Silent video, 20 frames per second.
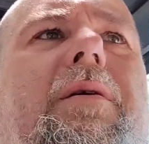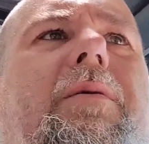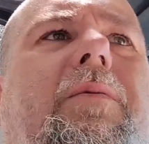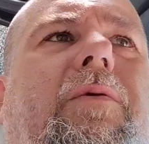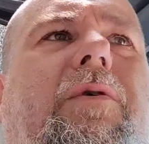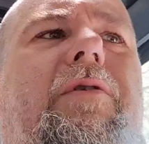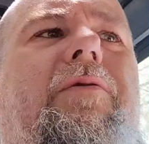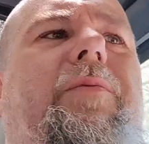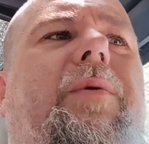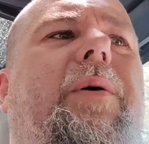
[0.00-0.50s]

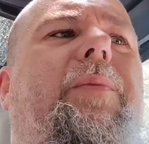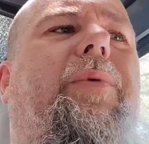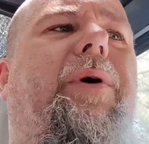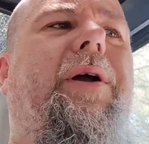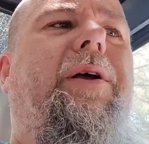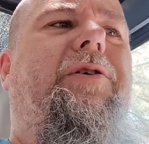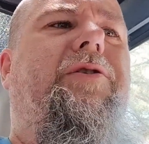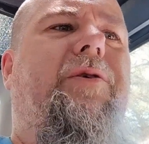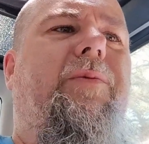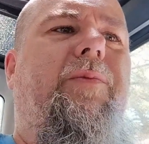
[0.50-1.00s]
Wonder if my
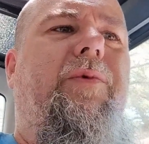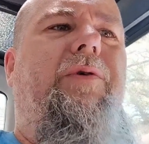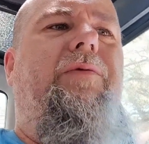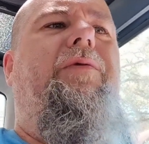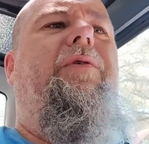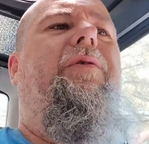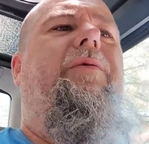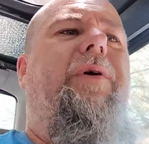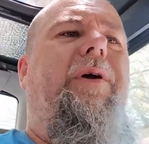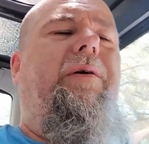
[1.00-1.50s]
brakes are
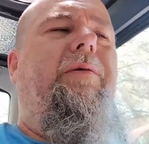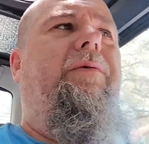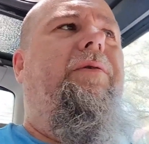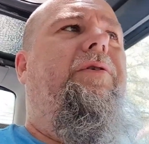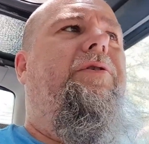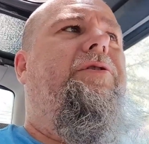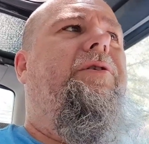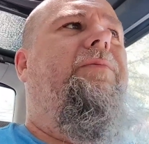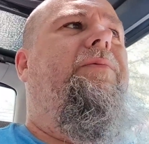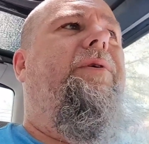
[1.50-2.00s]
moving around
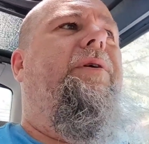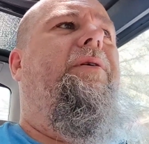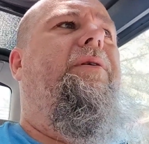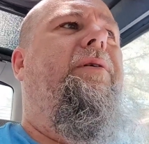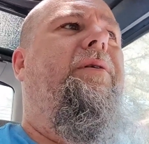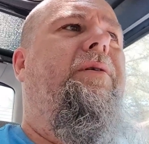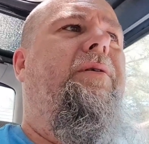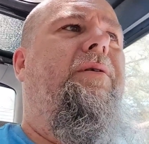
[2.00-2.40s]
or something.